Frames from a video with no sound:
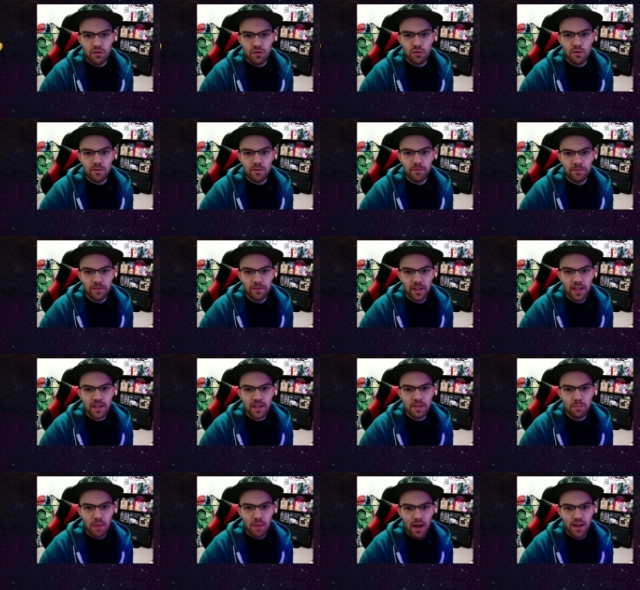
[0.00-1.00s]
who
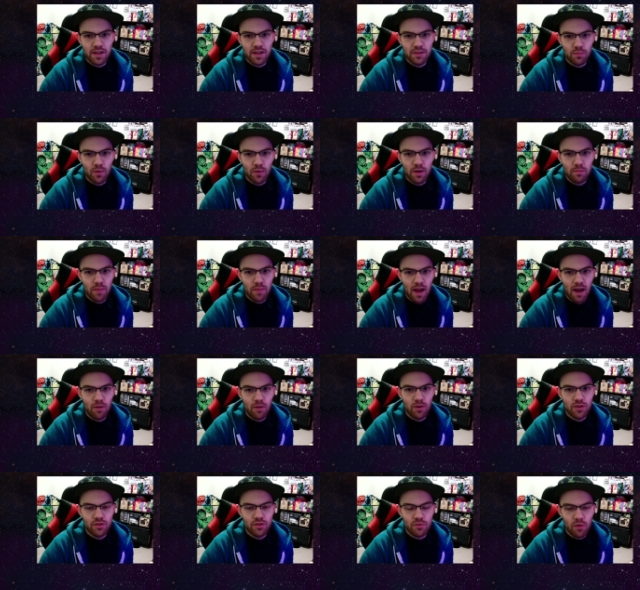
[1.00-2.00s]
afflicts -1
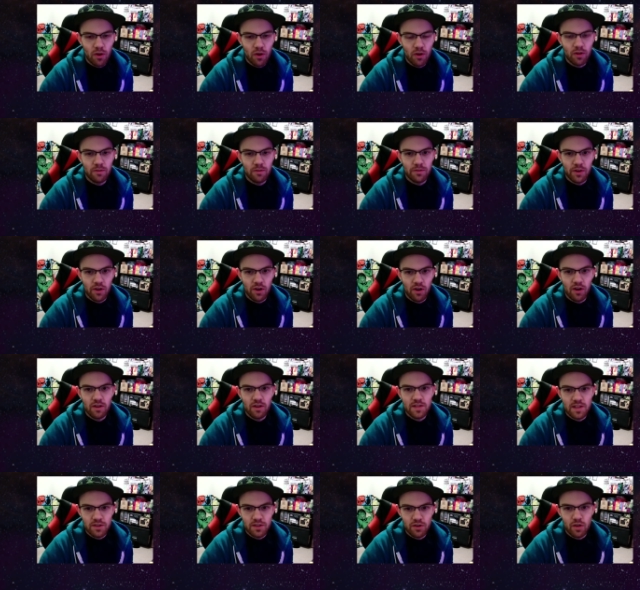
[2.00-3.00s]
power to all of the
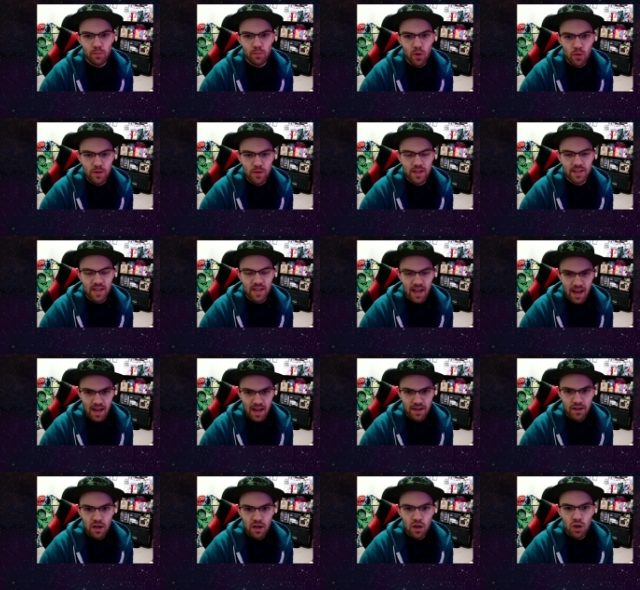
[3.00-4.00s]
cards in your opponent's
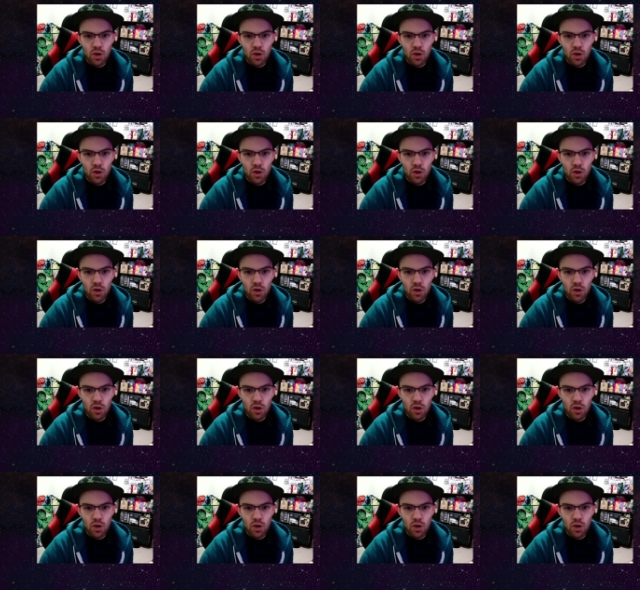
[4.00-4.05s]
hand.